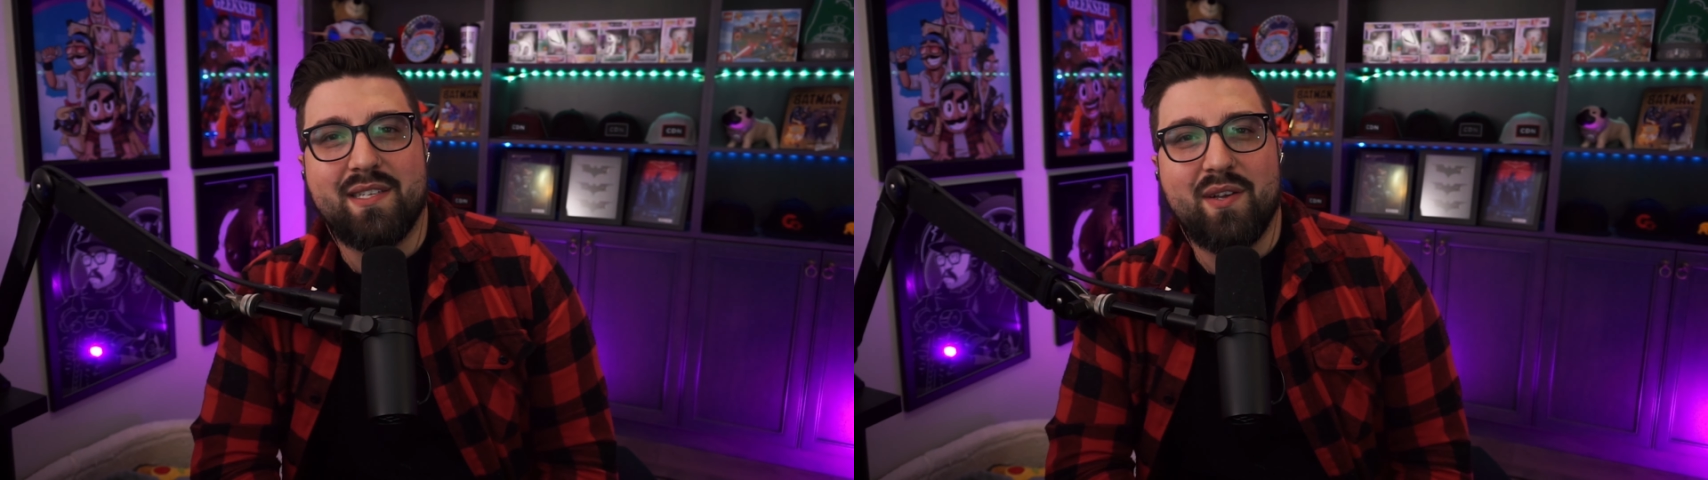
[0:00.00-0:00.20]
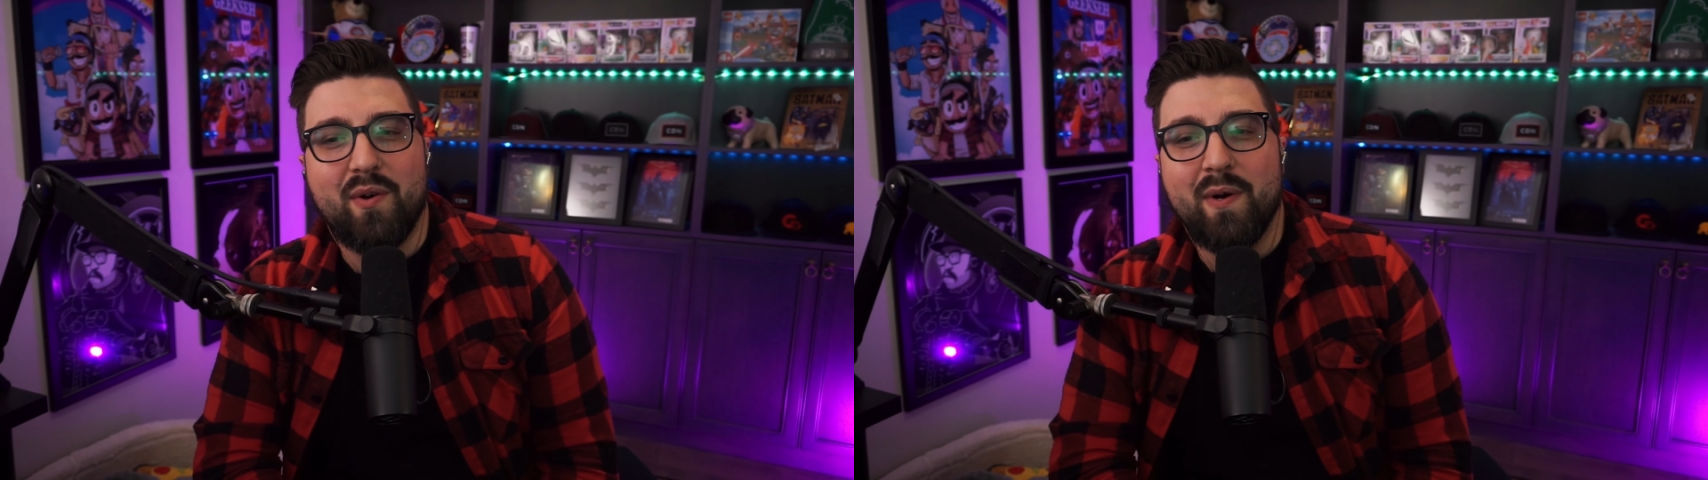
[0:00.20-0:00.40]

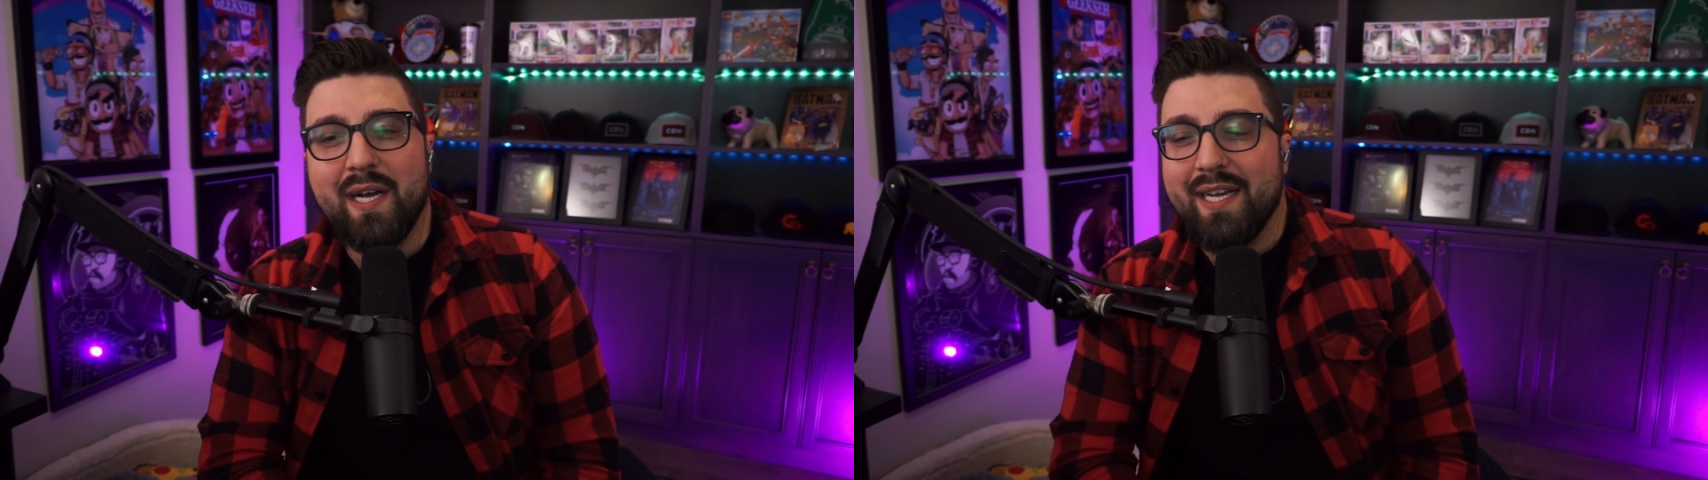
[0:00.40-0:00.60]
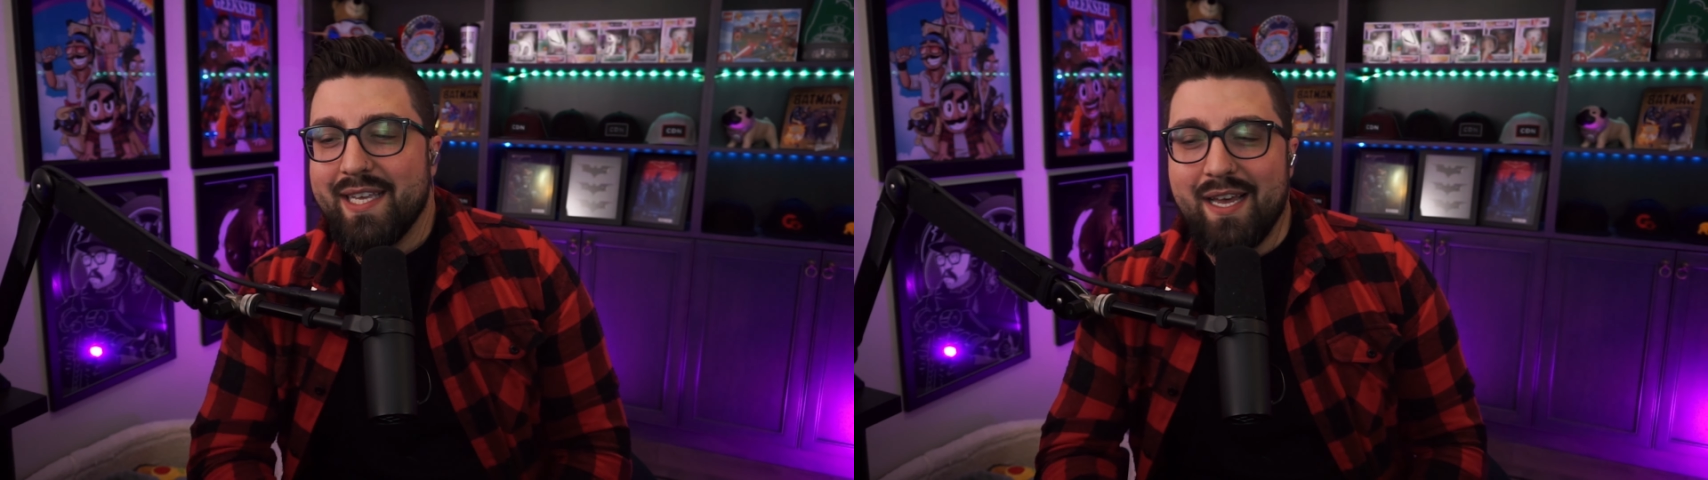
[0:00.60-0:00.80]
So
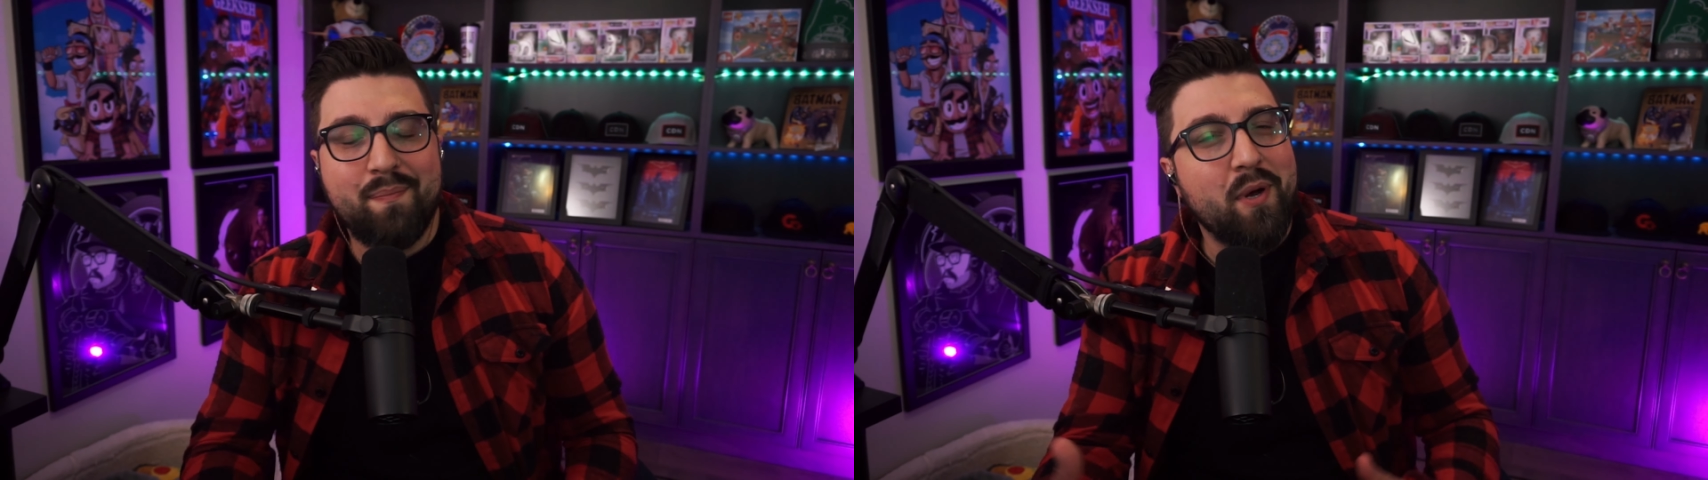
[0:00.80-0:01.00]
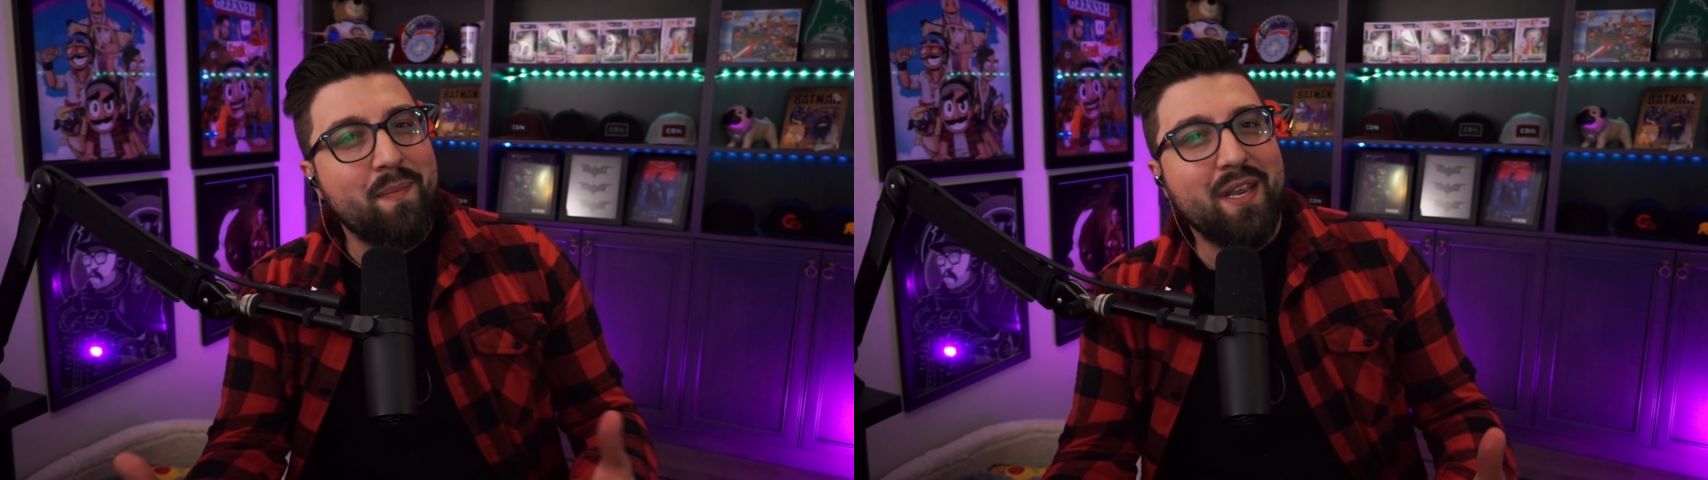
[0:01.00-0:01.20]
yeah,
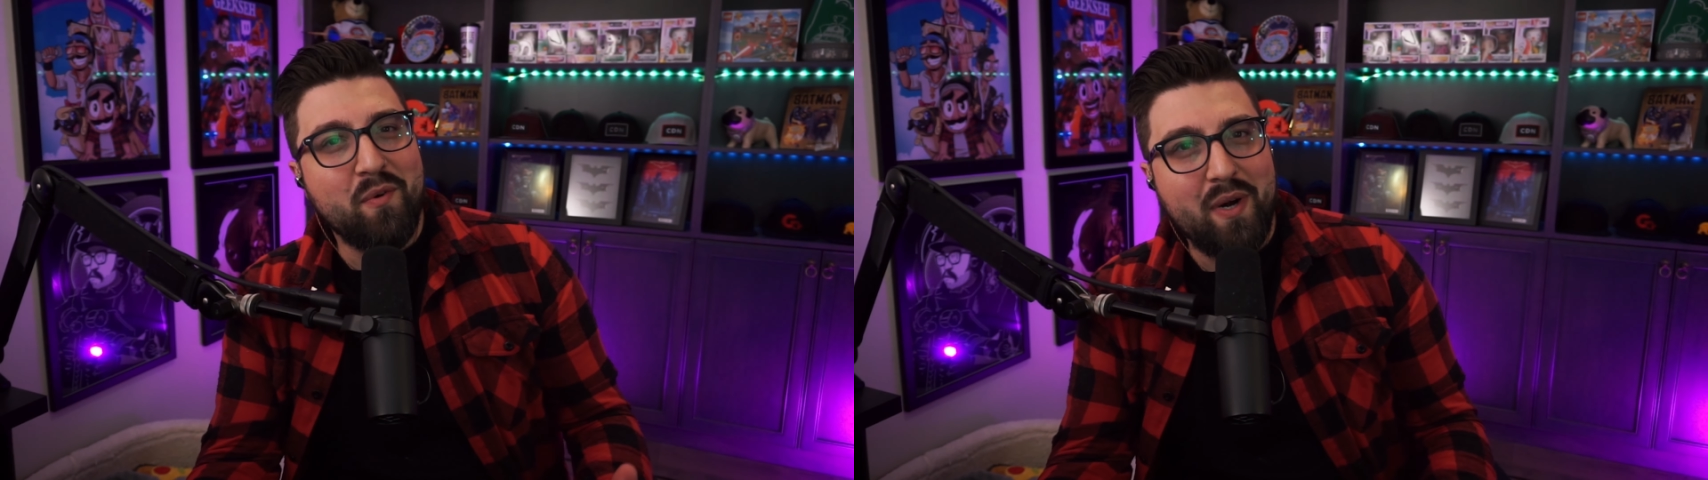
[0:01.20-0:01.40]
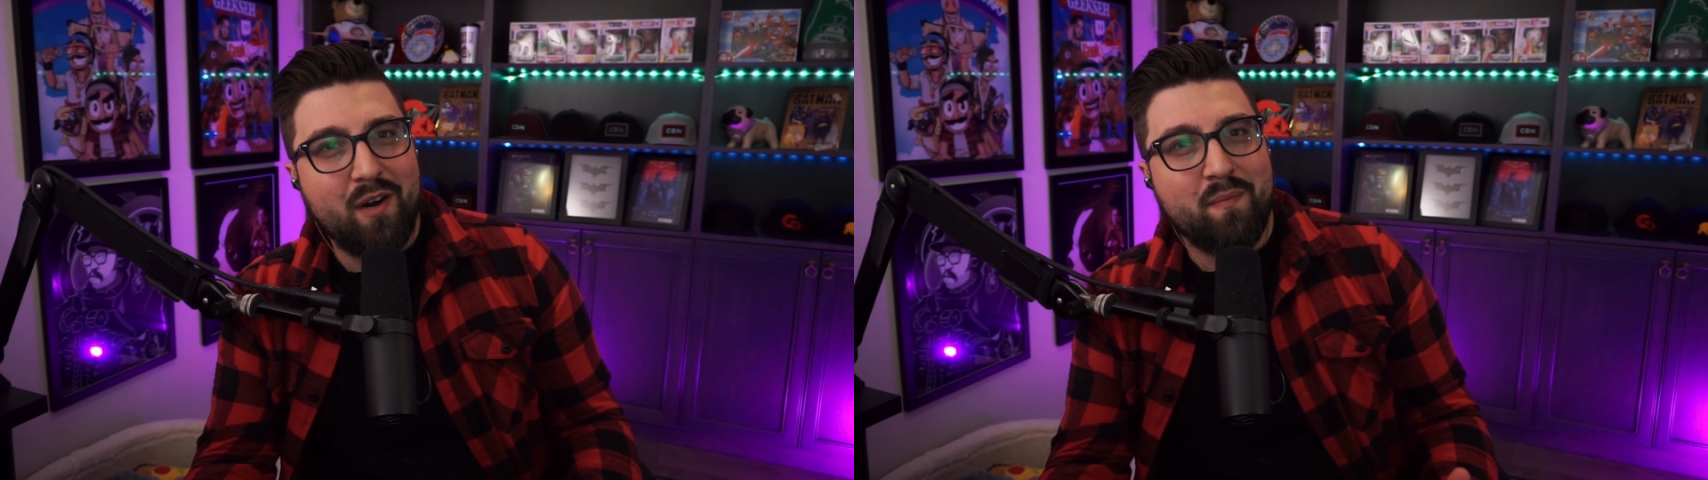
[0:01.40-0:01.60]
it put me in a
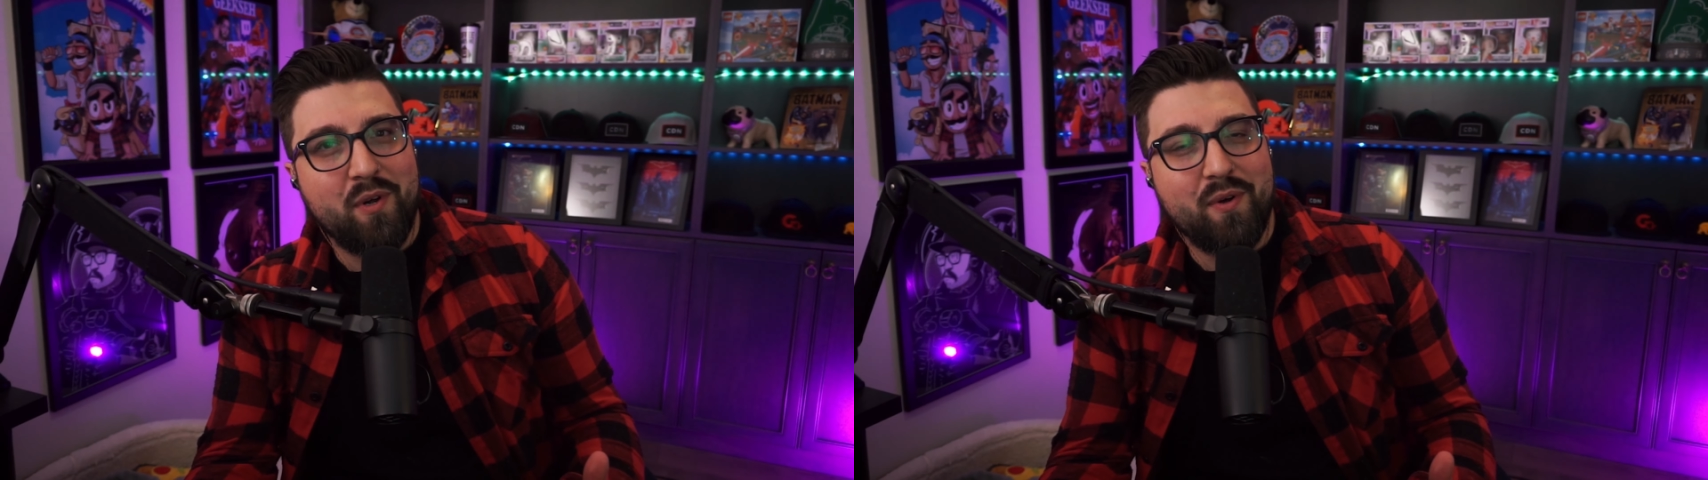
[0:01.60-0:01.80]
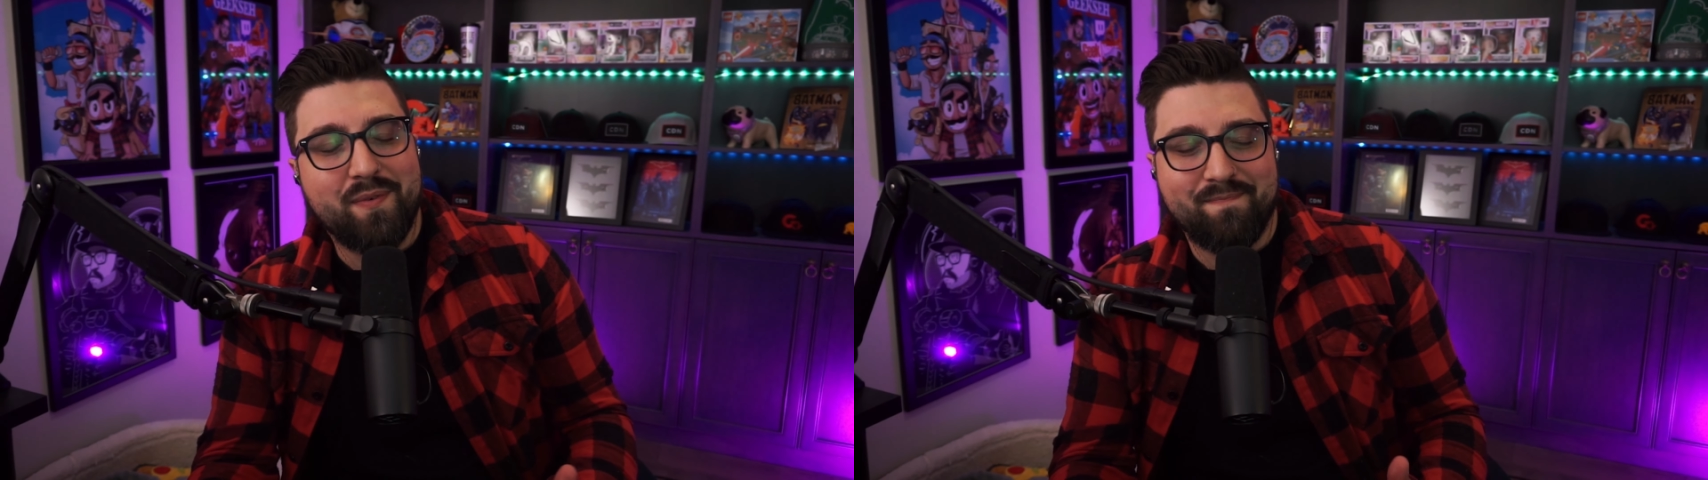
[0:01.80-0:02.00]
weird
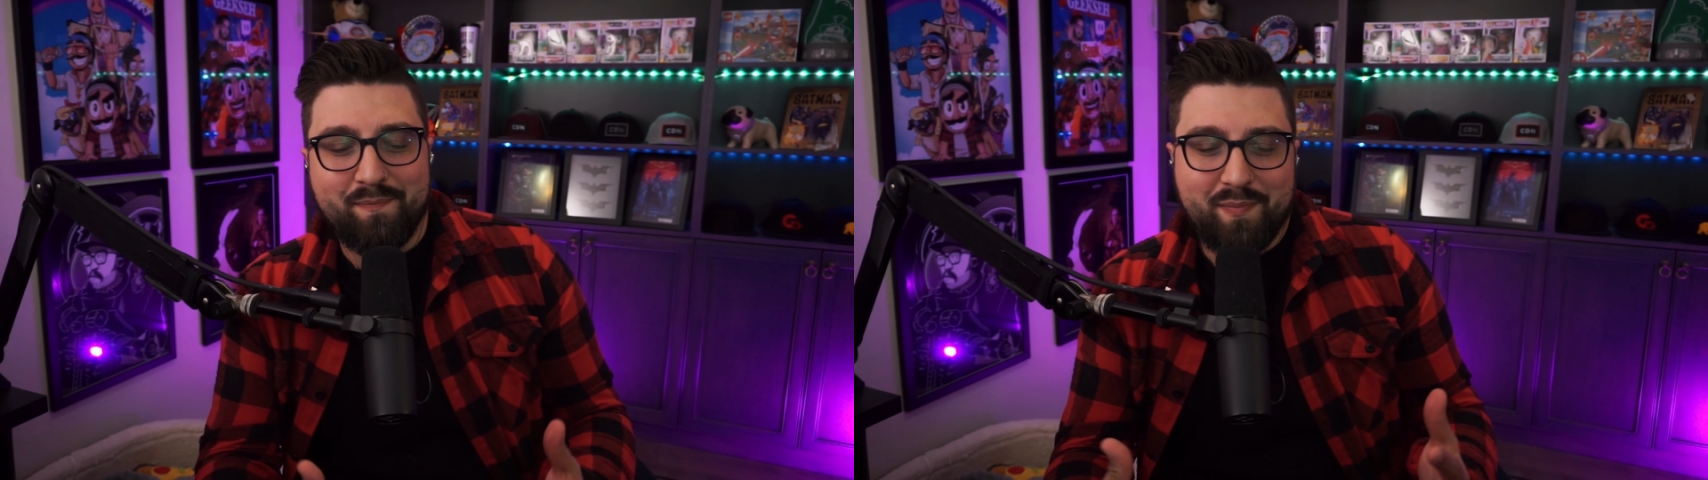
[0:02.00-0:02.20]
mood,